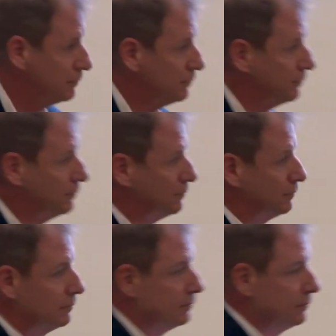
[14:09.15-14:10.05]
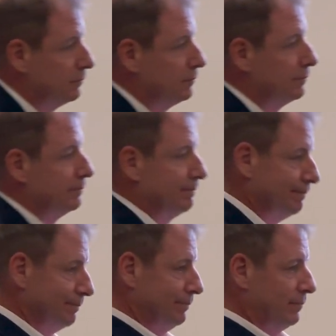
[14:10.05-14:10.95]
just because they've exploded so
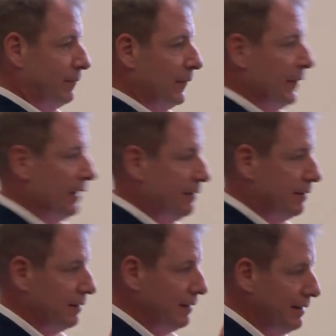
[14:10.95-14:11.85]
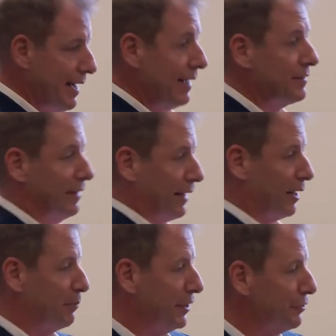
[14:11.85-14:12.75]
much in size? Yes, and I got
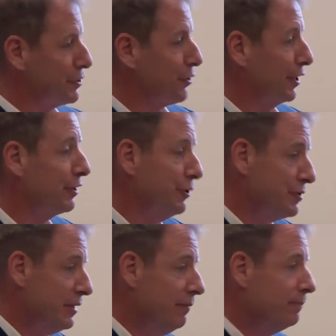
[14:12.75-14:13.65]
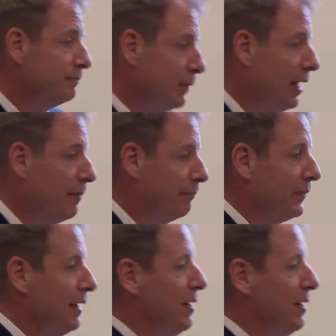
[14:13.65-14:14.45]
a picture to show you Houston. Um,